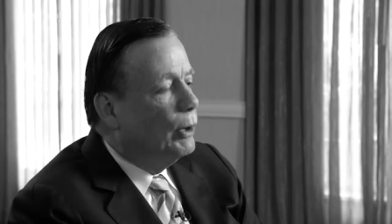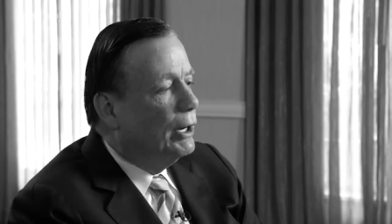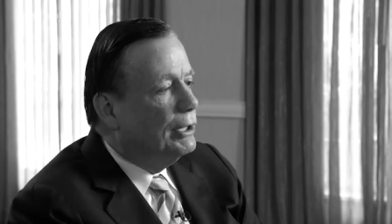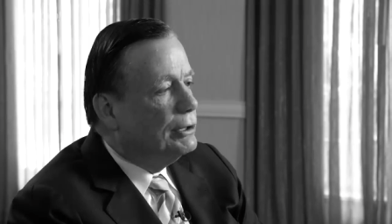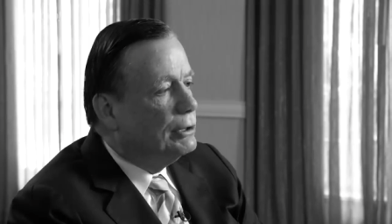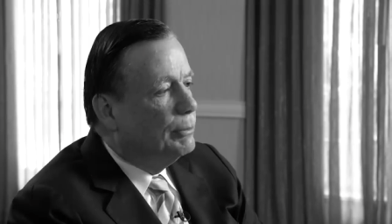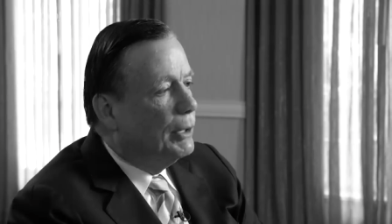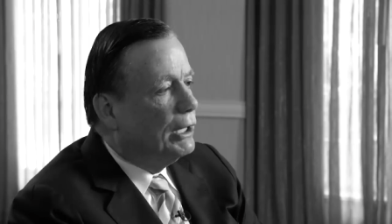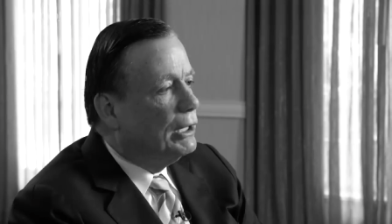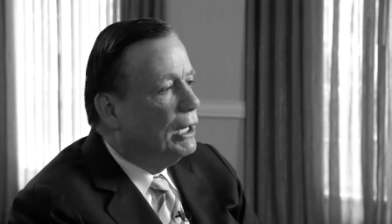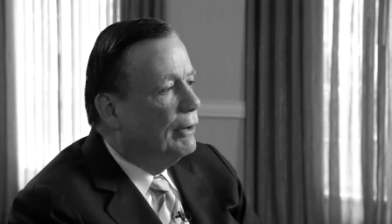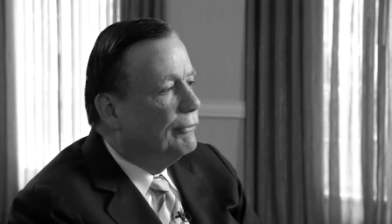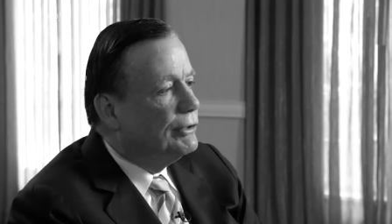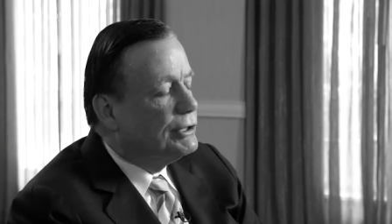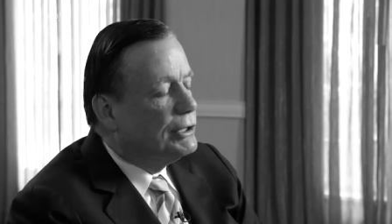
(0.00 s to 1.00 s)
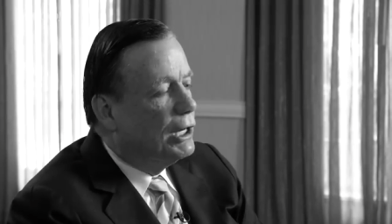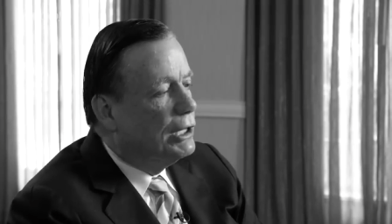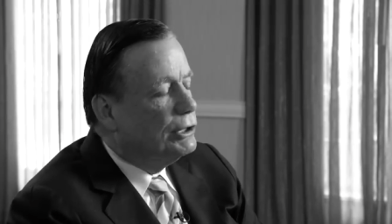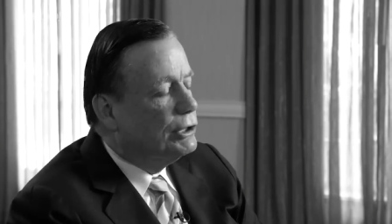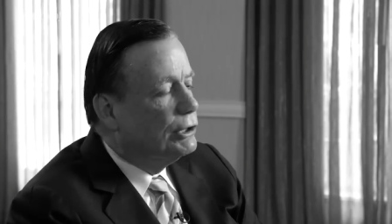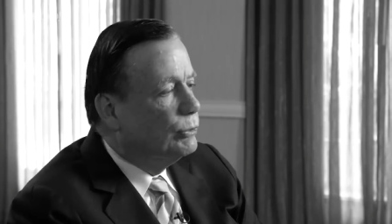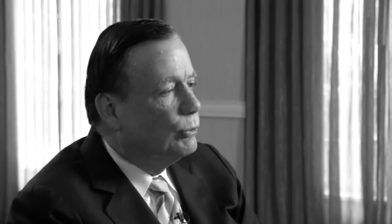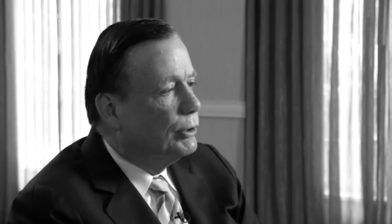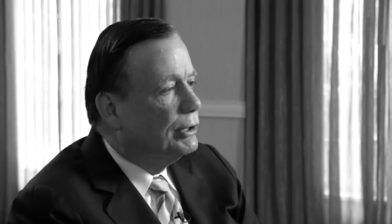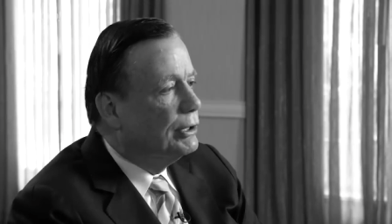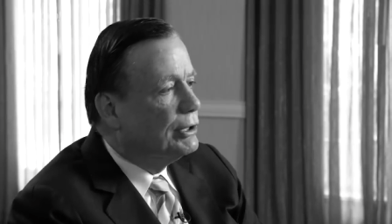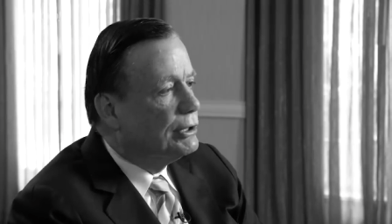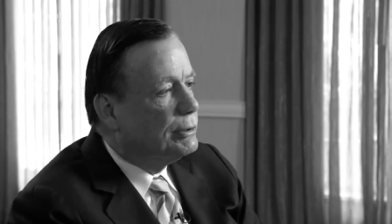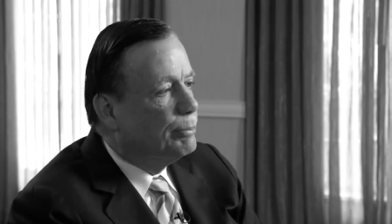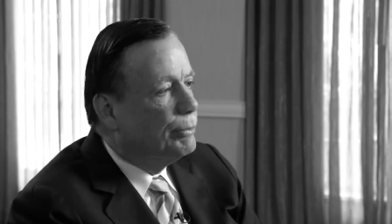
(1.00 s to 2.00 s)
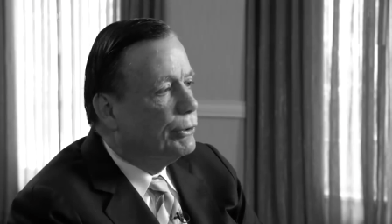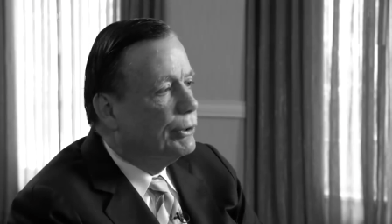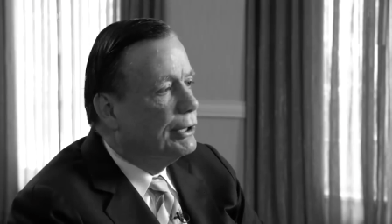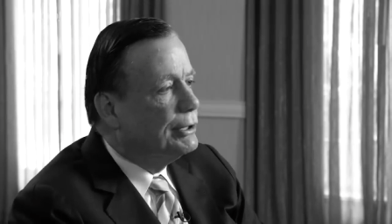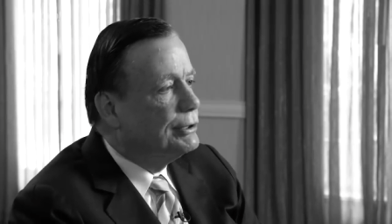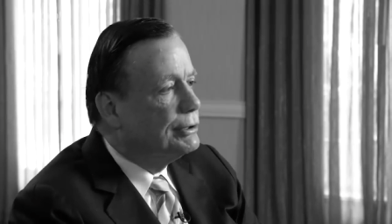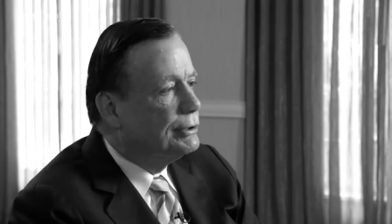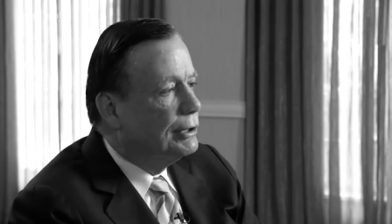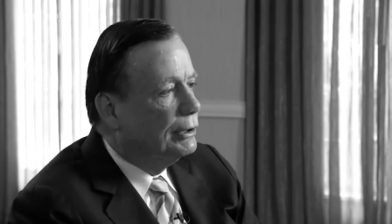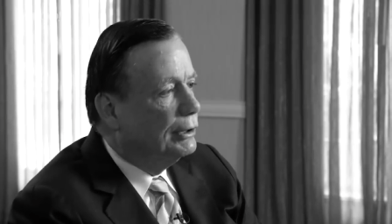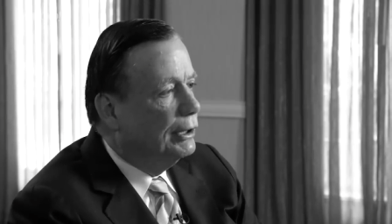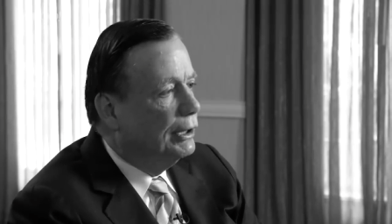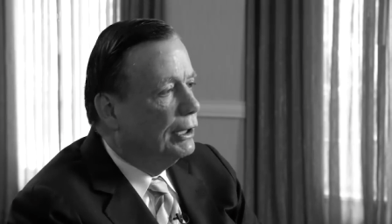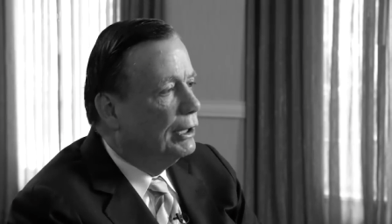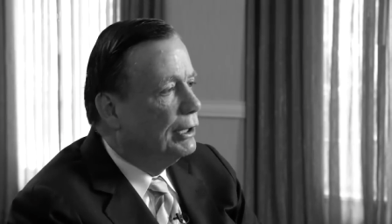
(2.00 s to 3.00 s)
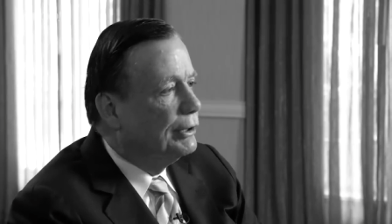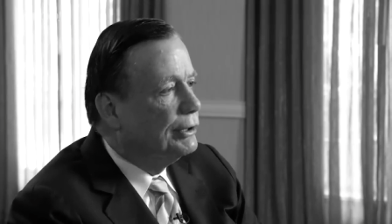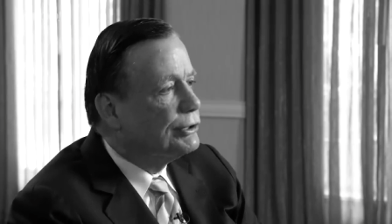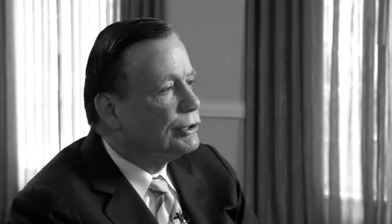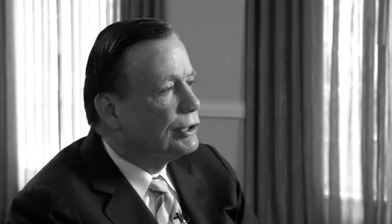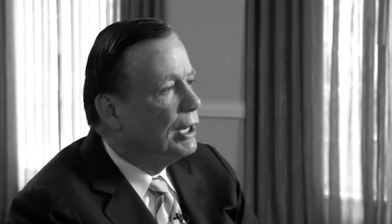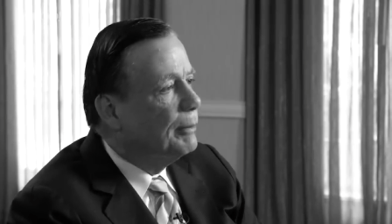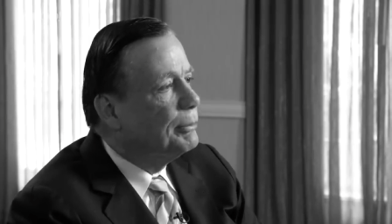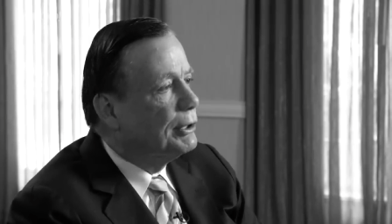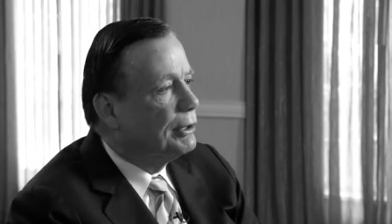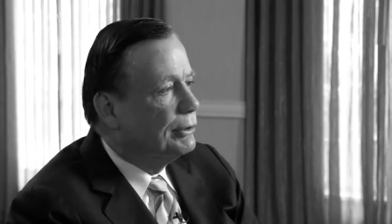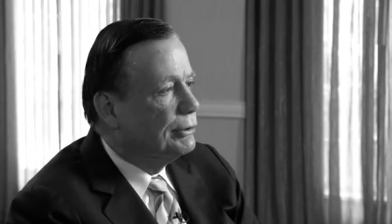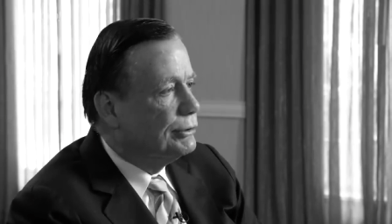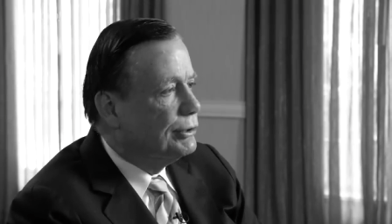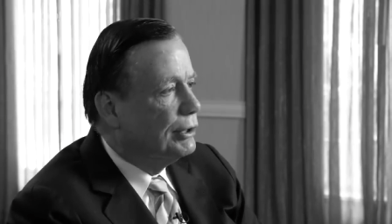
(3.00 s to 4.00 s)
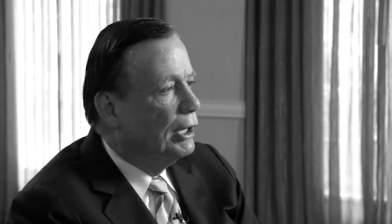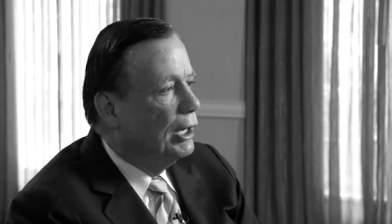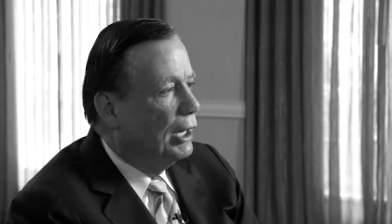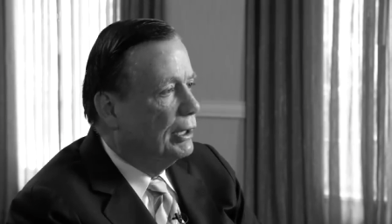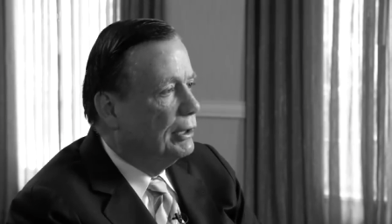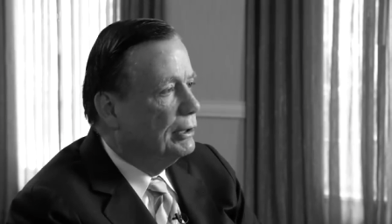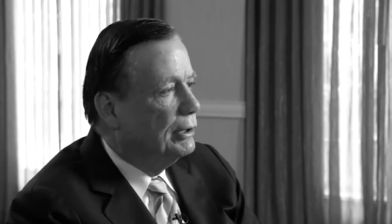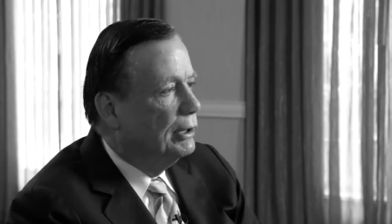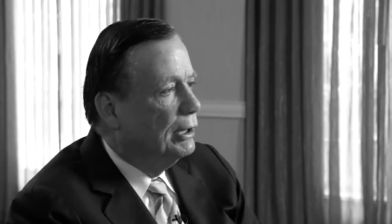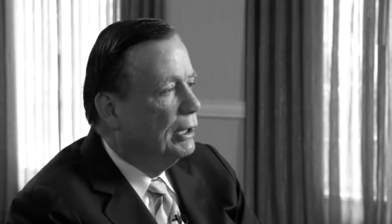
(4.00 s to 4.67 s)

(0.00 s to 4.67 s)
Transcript: went into my conversation with this priest a little on the skeptical side,